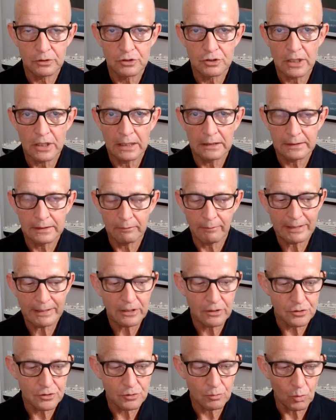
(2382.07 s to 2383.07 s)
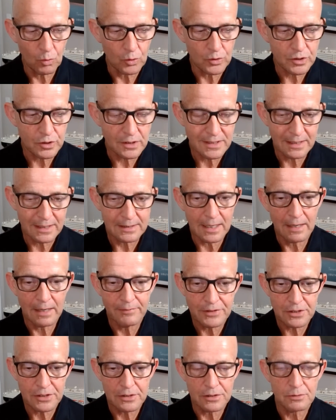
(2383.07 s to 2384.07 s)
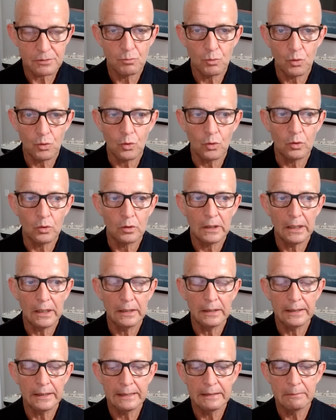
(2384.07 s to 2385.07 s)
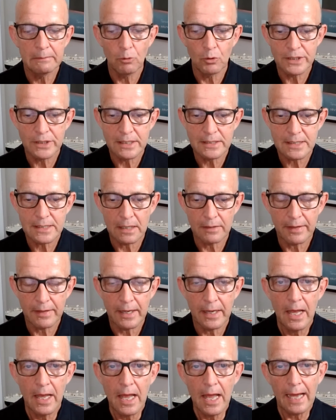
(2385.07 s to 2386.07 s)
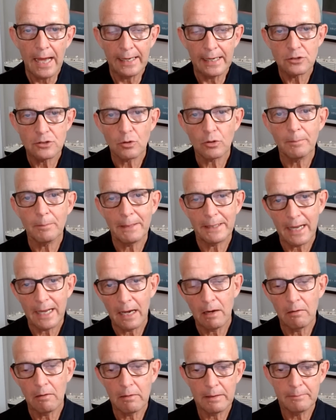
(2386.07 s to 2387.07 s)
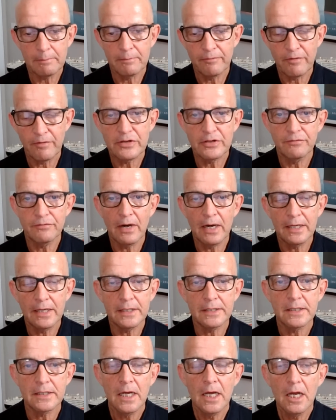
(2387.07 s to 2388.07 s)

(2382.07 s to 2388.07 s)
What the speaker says: I'll direct you towards, because I dive into this more in more detail there. And I talk about how I'm very divided.